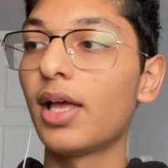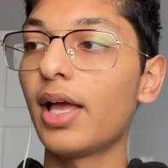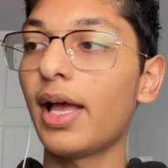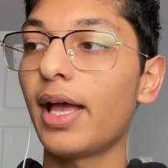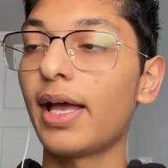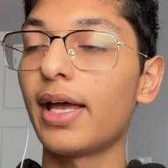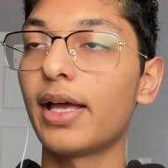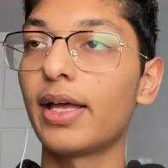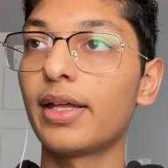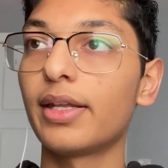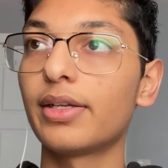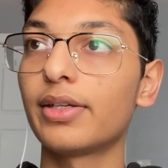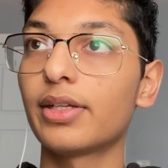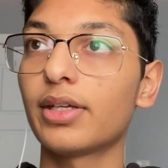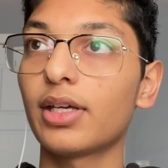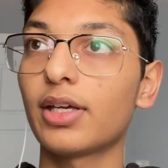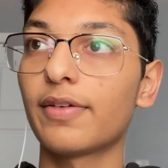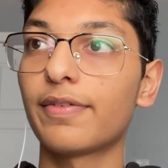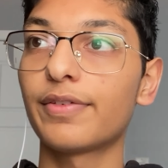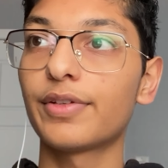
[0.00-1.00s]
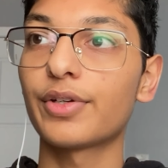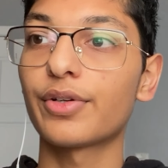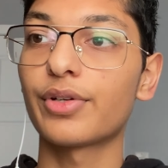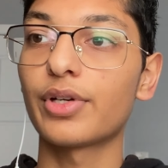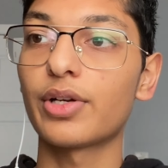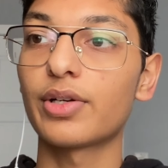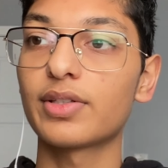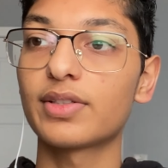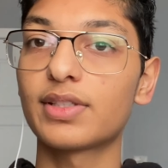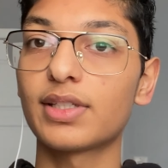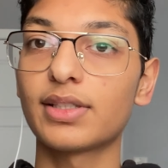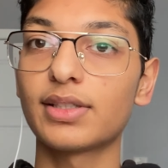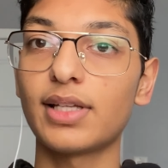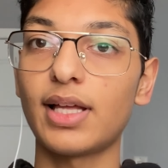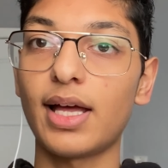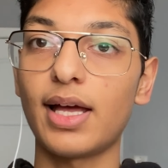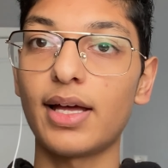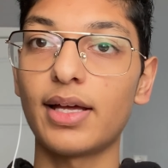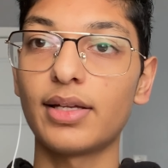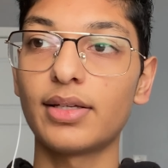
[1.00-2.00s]
And if you're noticing
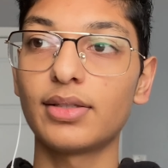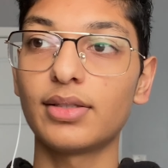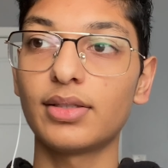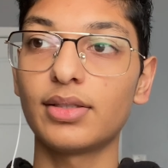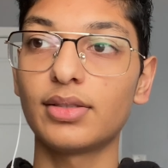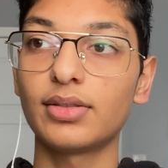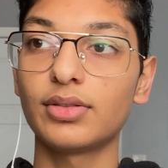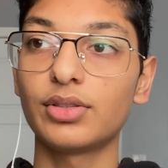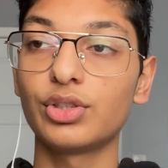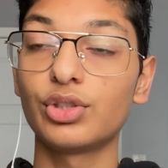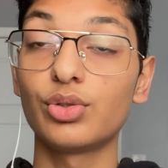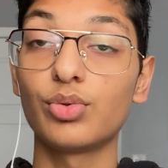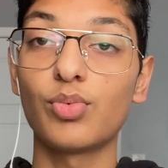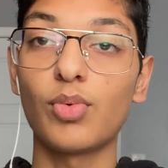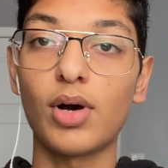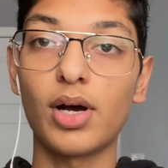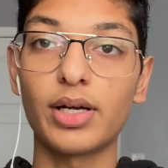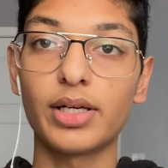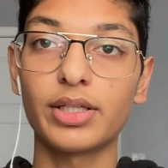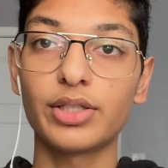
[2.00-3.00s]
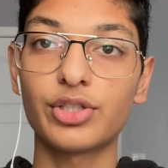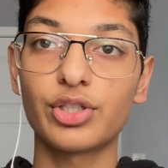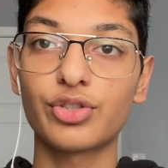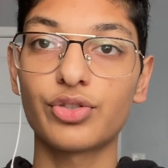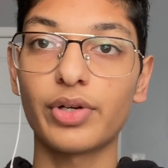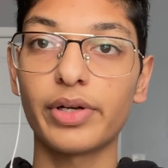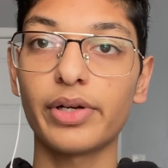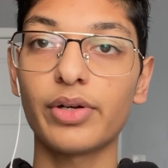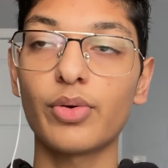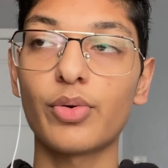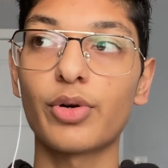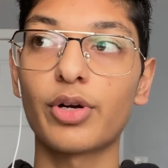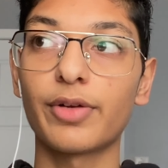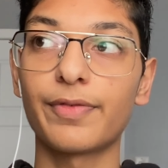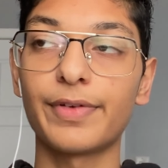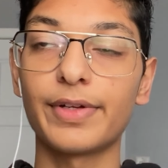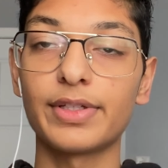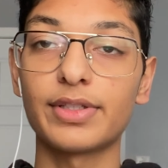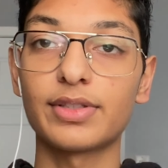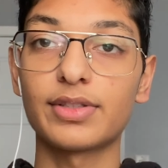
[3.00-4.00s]
that you want it to trail, or
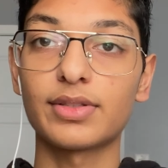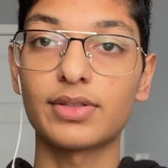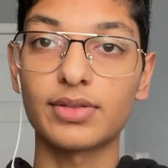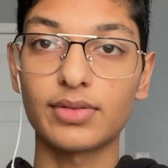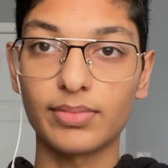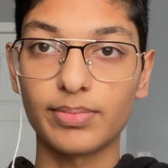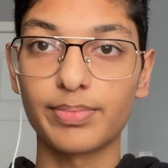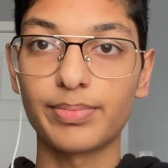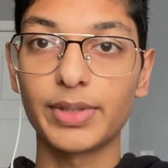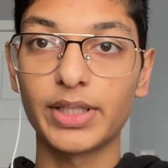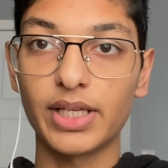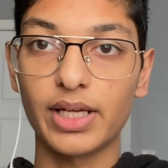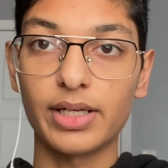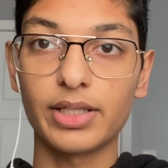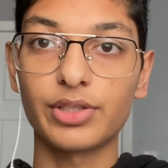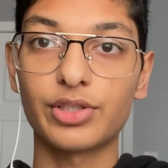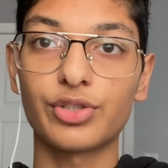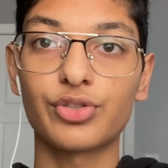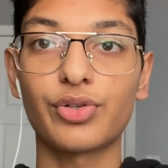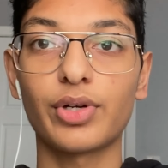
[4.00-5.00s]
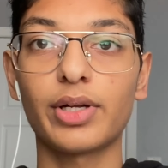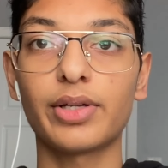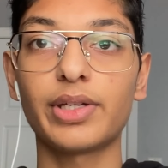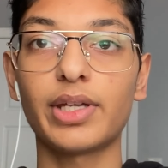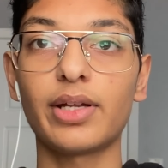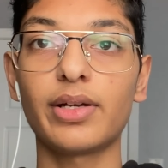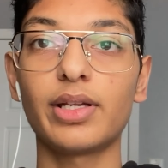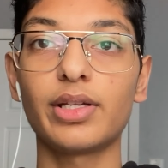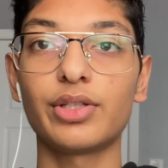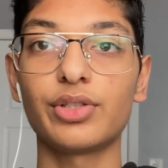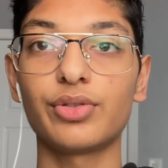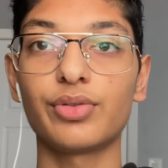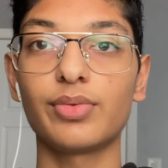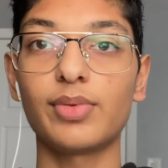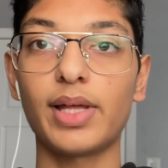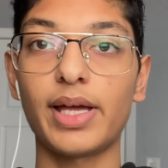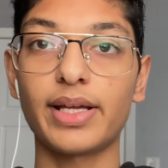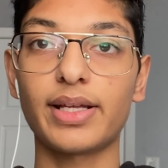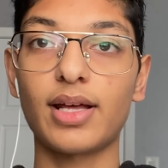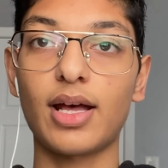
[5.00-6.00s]
if it's beginning to trail down and you
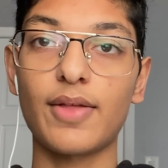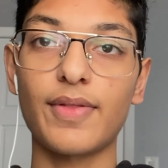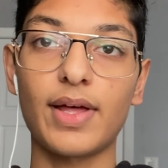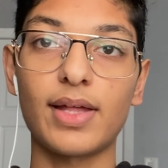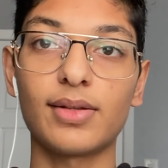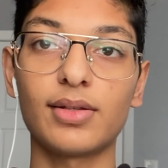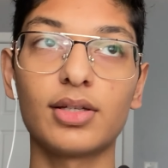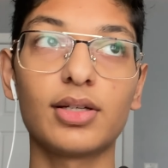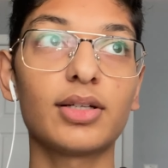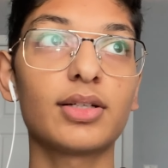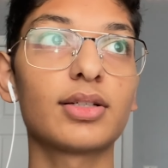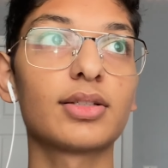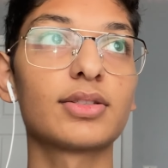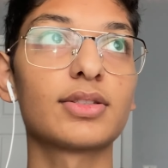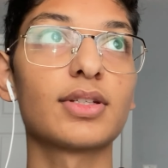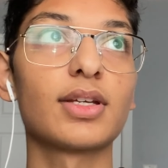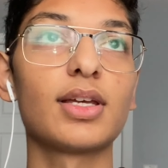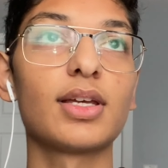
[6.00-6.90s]
like how that looks,